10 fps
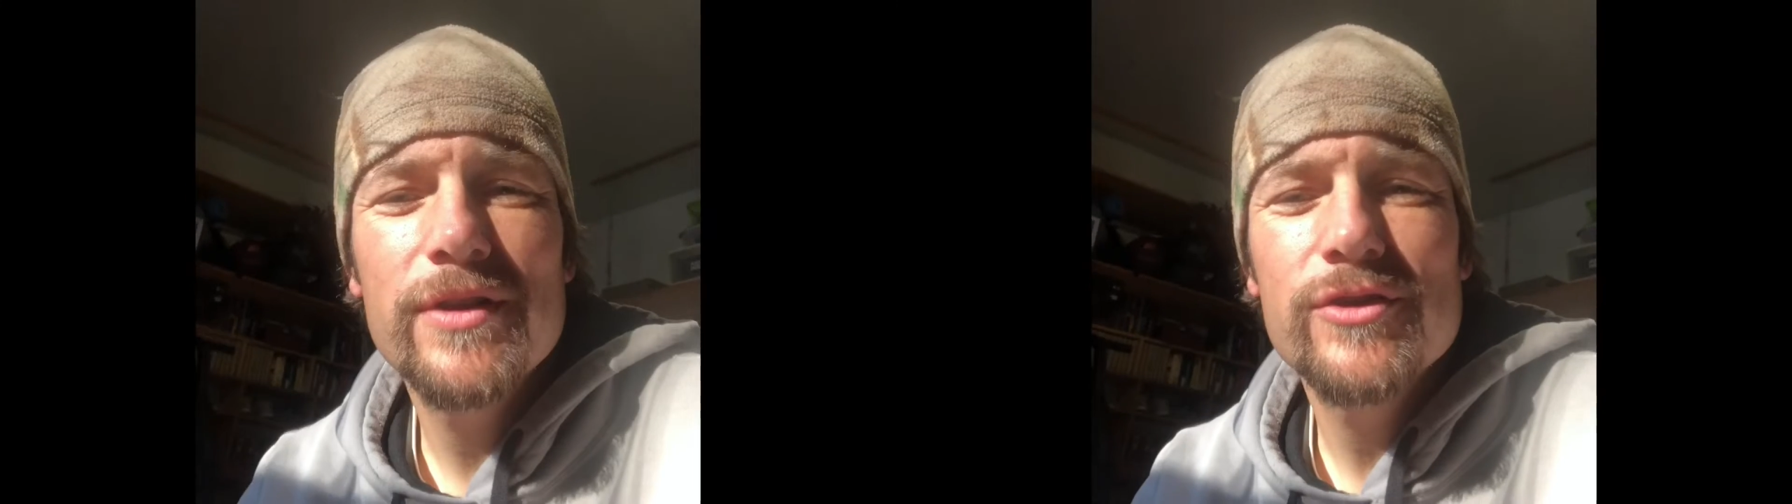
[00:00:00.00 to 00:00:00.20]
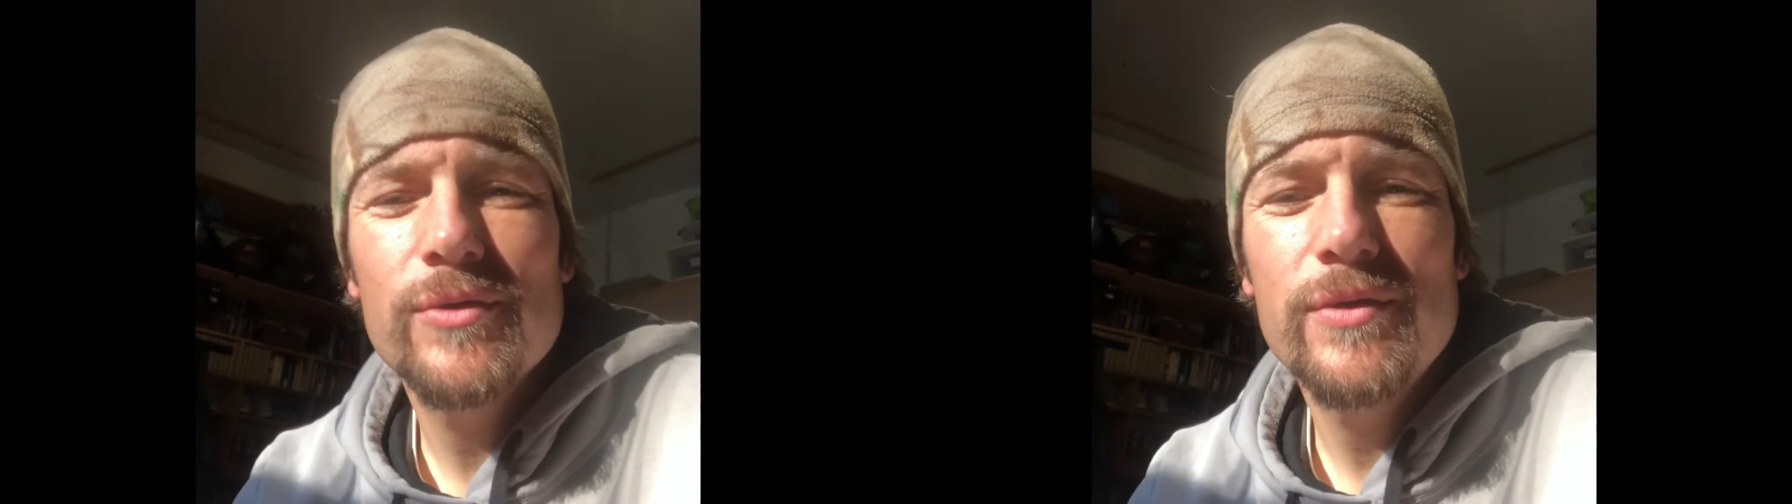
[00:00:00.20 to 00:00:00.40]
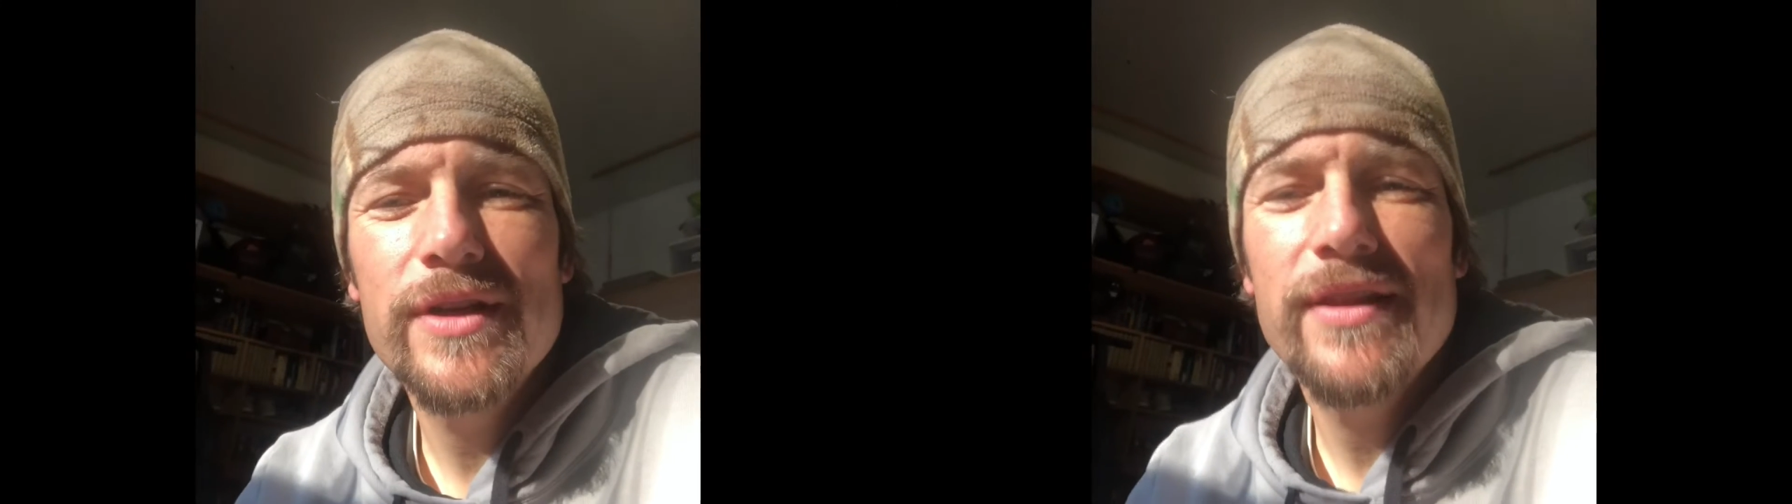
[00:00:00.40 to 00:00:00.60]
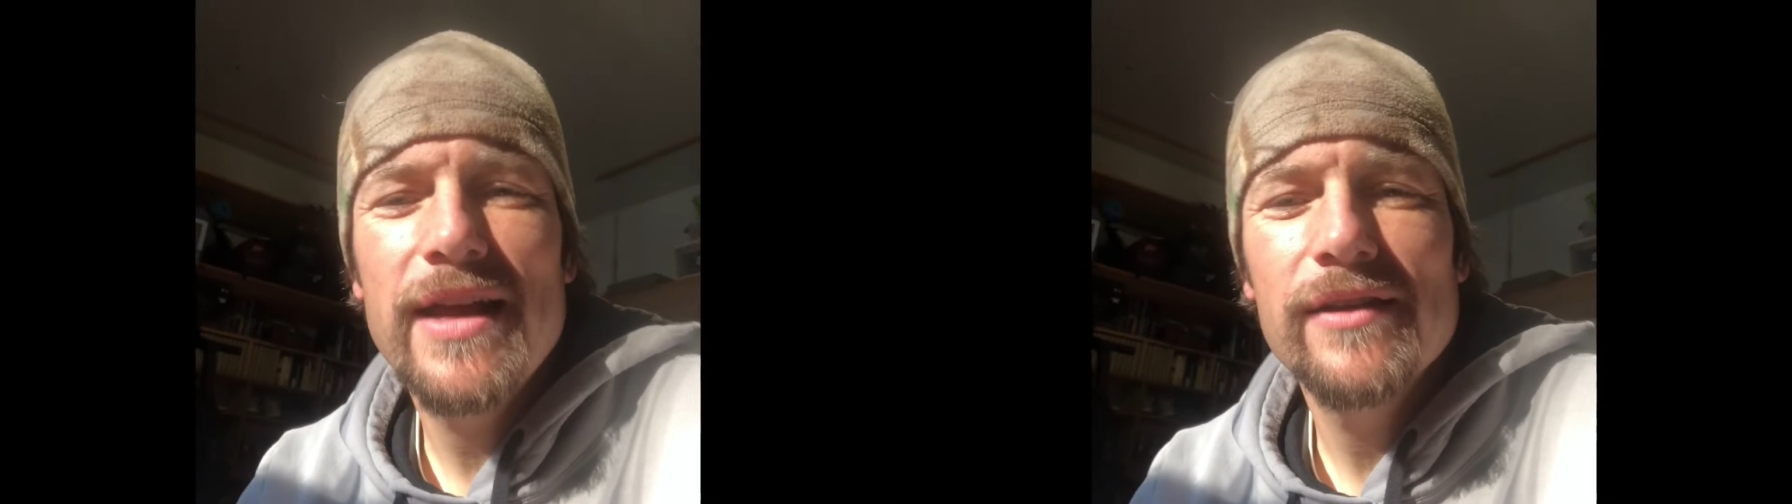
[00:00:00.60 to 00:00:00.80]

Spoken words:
enjoyed that